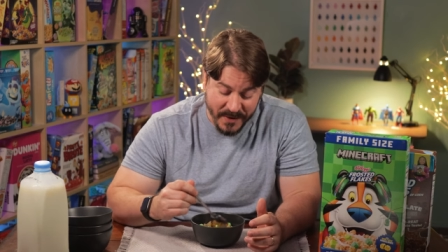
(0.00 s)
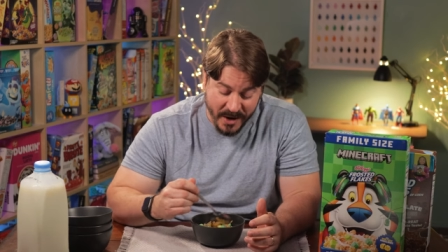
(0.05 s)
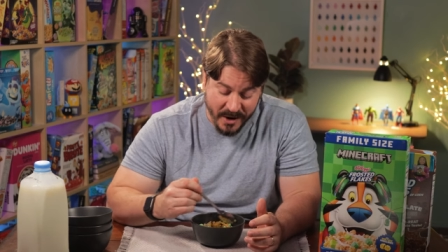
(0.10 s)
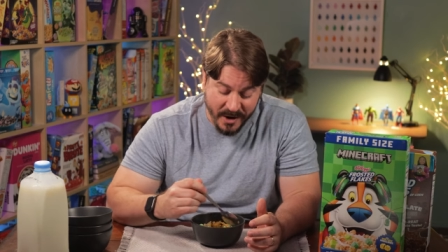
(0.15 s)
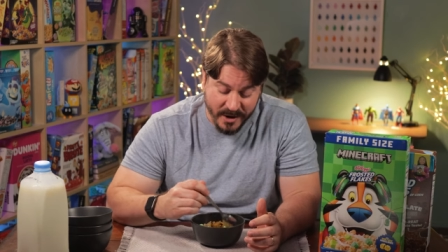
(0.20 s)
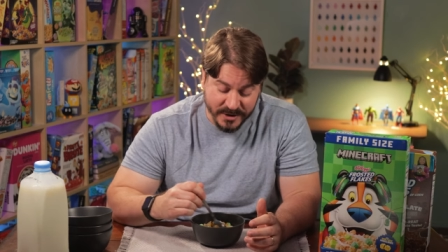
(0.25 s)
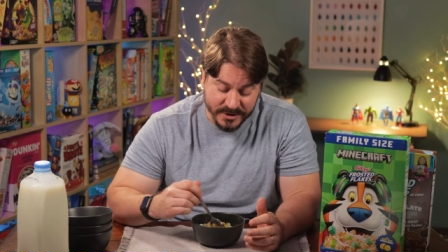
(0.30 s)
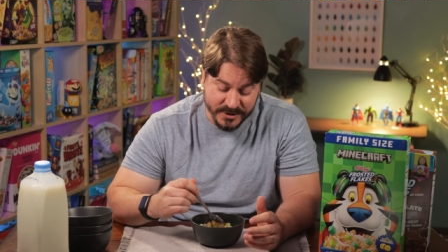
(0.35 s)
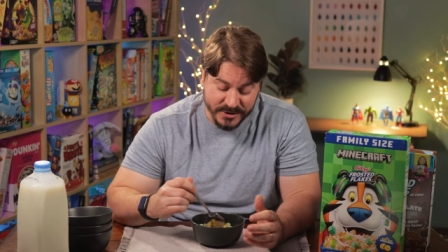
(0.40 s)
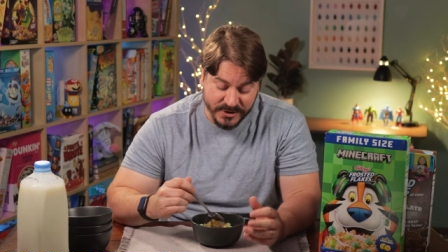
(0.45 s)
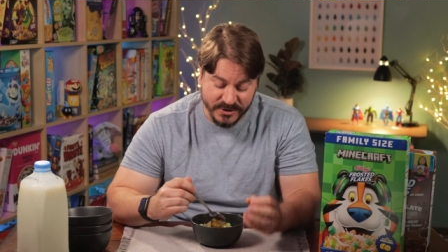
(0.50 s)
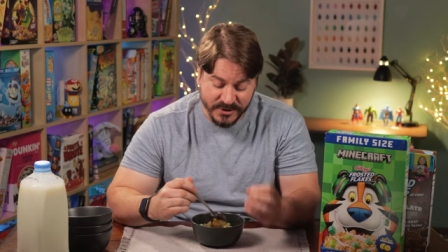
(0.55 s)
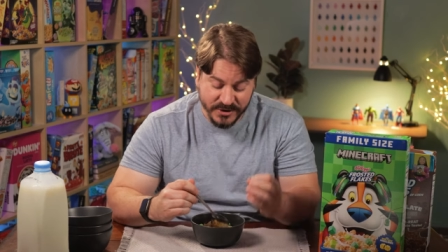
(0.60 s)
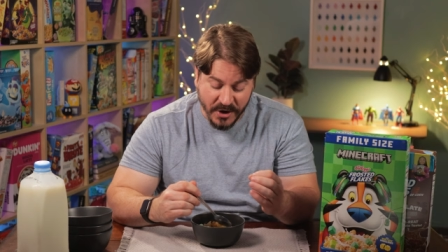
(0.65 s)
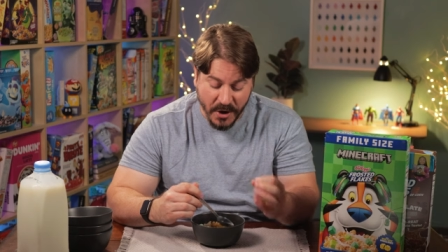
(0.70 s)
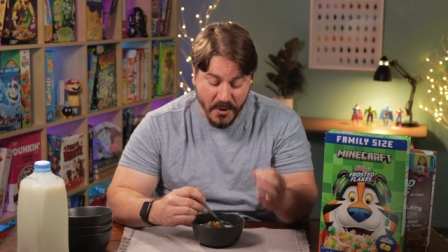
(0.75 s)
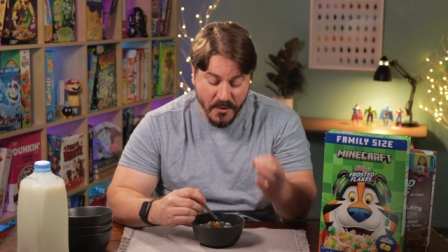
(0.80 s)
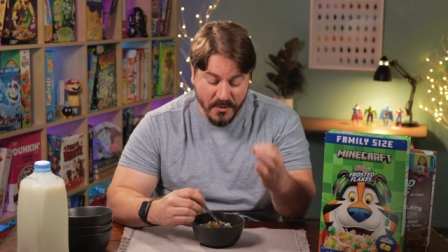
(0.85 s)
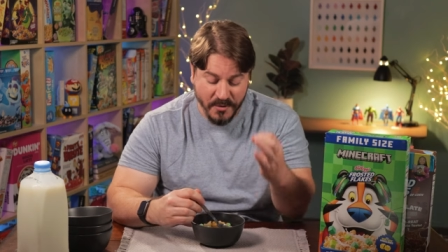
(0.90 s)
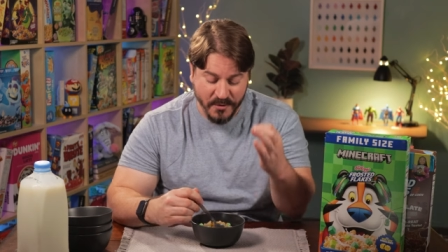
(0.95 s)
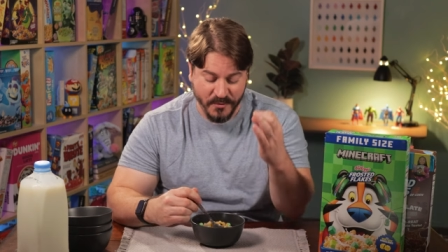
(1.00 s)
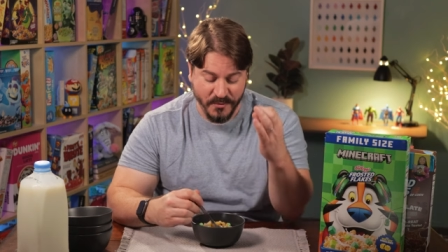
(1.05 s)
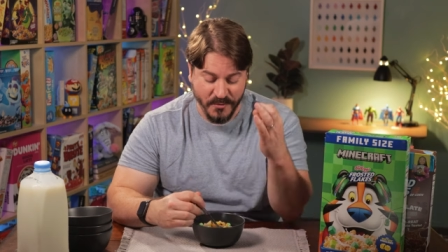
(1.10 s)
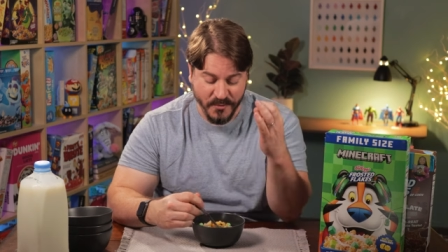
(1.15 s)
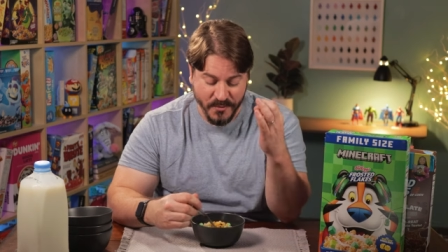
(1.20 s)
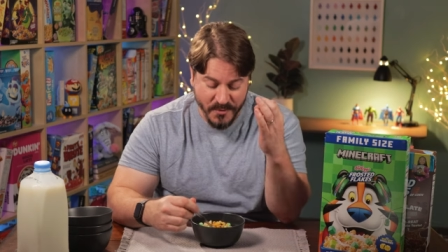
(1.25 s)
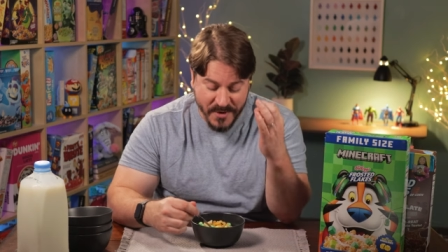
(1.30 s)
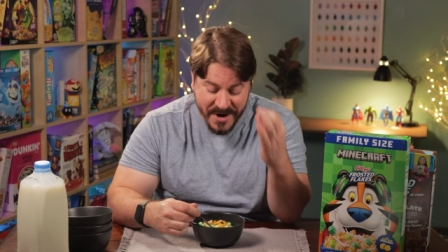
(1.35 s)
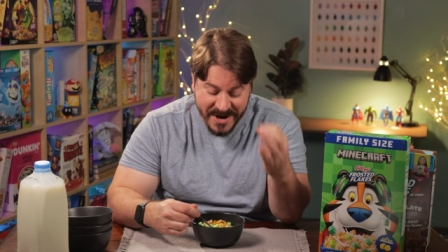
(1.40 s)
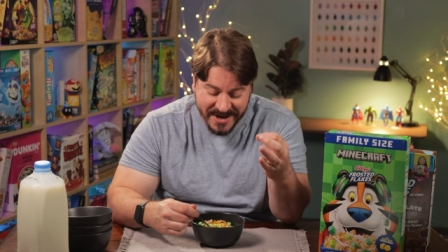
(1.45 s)
are so
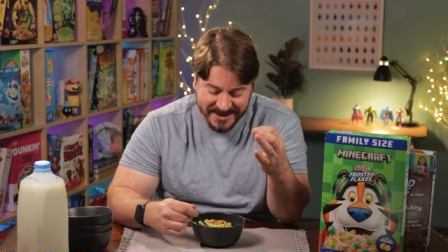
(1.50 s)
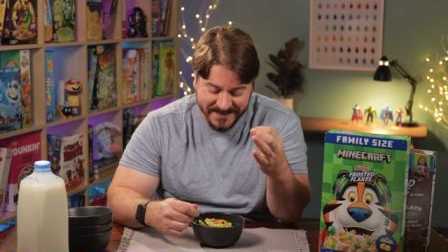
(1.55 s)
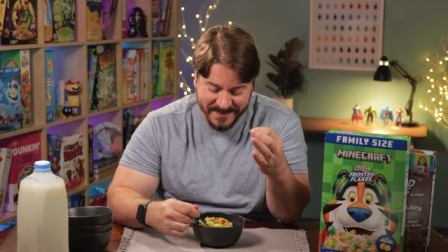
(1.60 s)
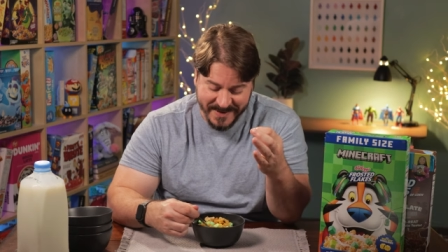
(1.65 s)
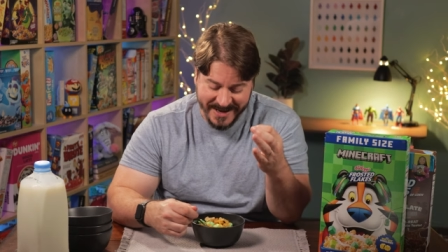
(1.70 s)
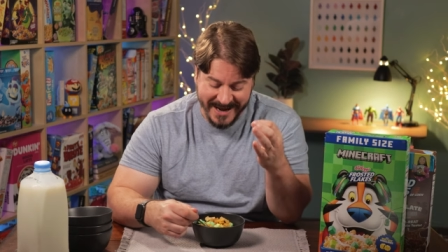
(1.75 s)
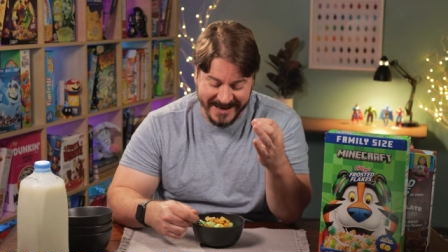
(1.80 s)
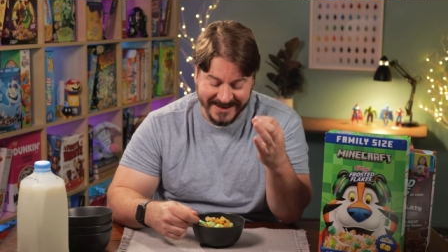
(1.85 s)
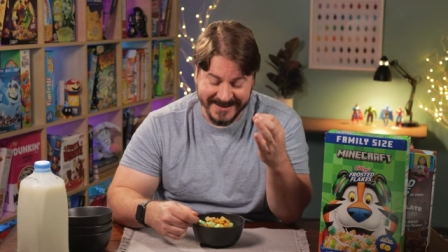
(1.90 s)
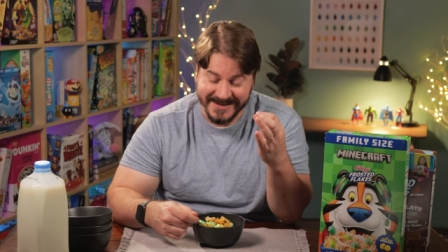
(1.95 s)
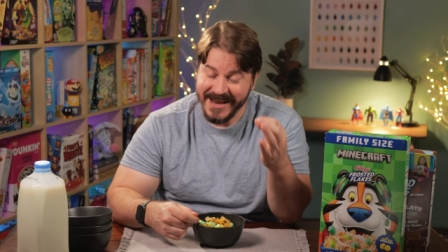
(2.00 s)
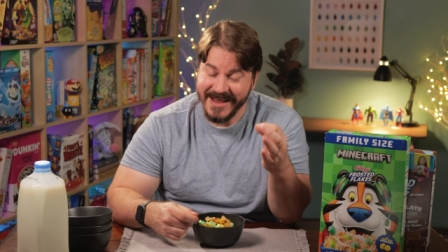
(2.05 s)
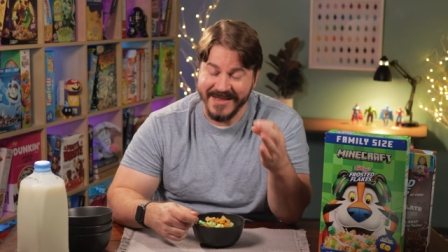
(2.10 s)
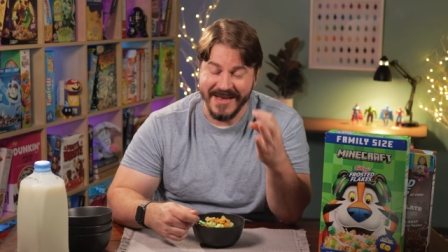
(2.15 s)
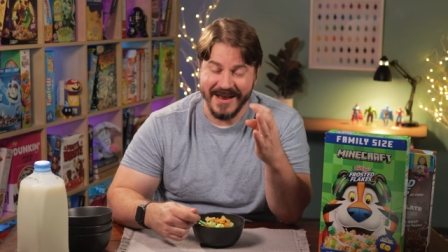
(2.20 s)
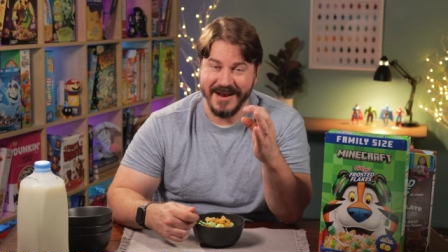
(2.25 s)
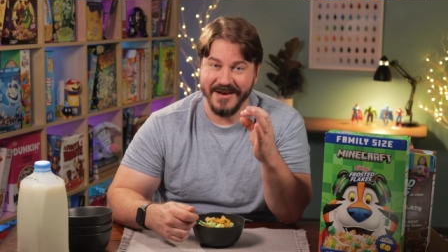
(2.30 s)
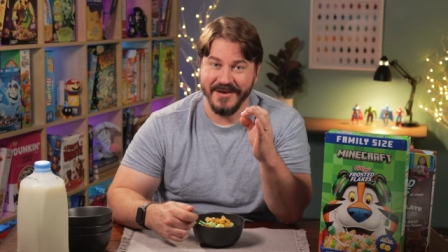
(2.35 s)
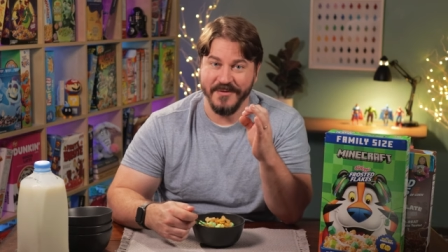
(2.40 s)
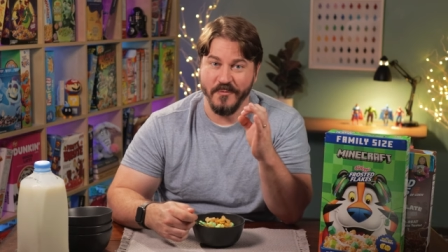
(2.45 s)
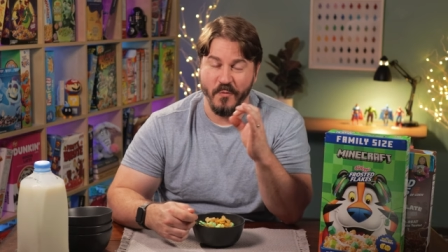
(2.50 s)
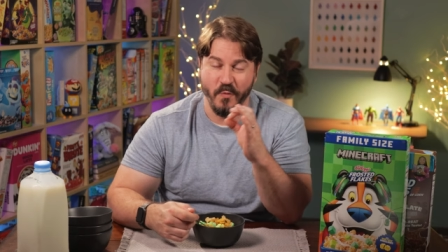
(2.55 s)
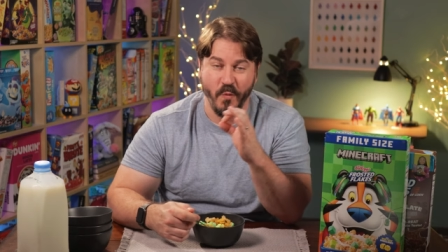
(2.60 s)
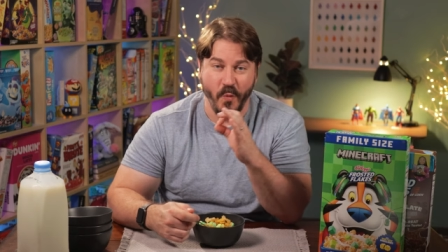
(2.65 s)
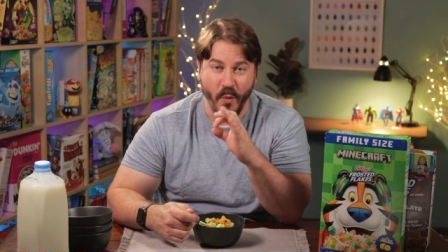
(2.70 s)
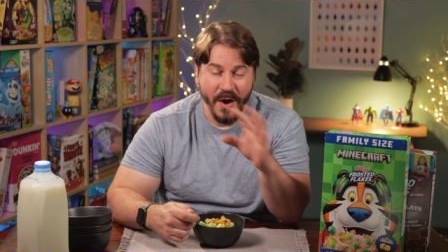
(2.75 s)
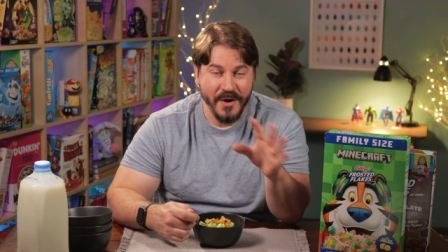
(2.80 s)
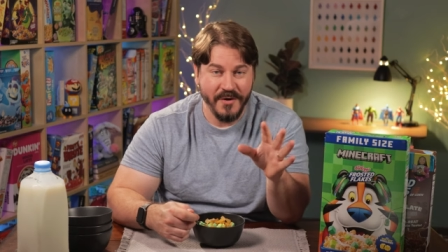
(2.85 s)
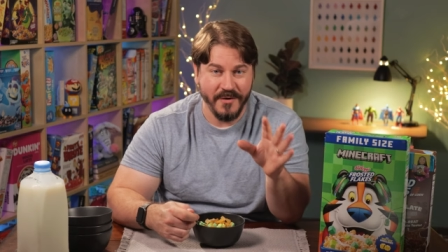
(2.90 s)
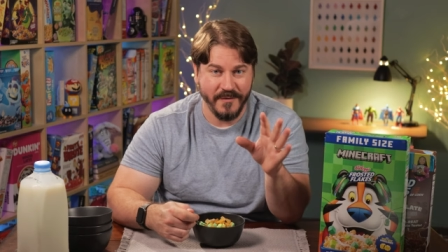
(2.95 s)
crisp, and I say that in a
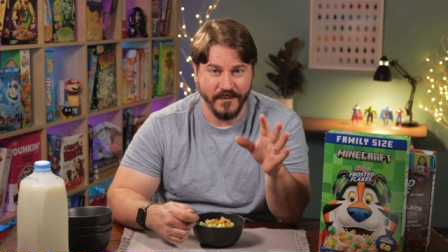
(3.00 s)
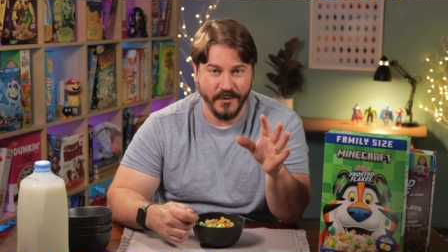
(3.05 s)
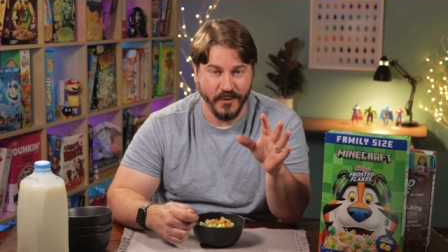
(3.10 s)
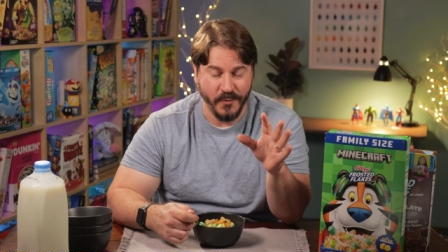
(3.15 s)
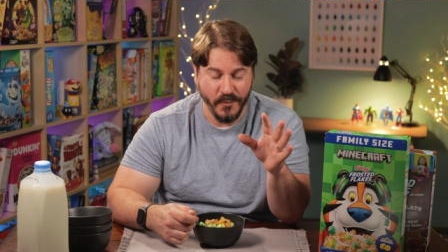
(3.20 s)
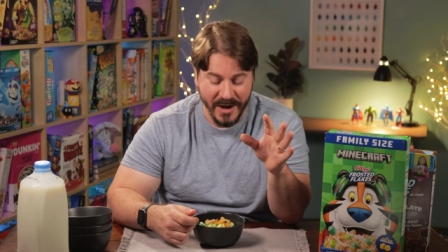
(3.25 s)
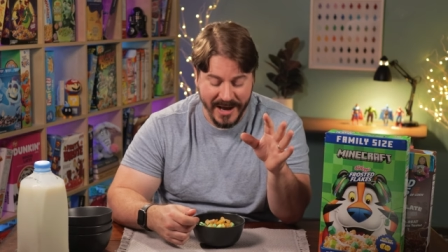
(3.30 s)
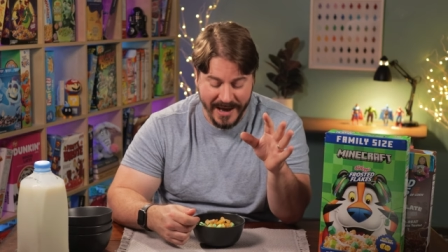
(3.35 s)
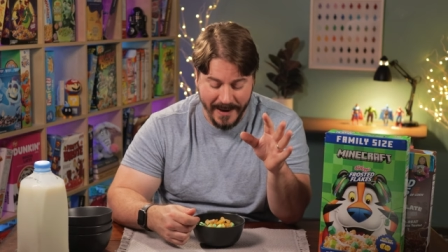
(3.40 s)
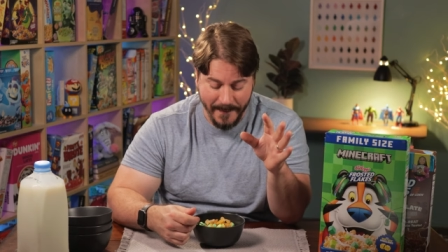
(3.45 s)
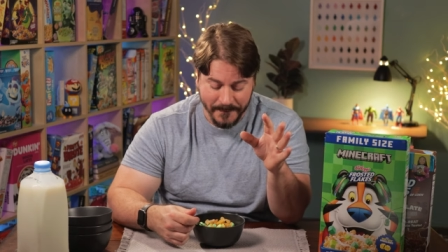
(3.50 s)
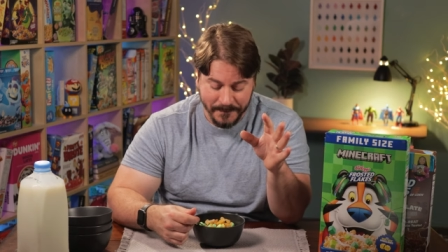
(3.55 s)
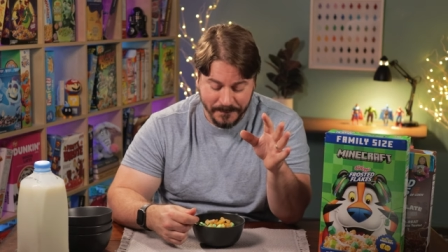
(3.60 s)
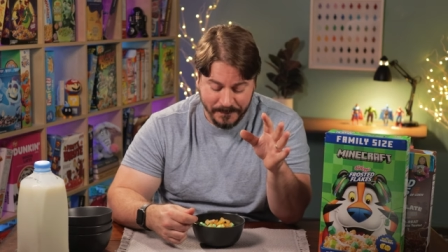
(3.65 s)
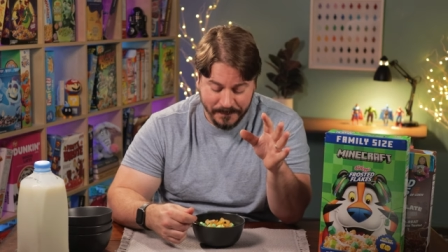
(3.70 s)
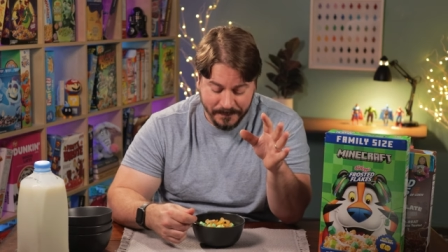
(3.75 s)
wonderful way,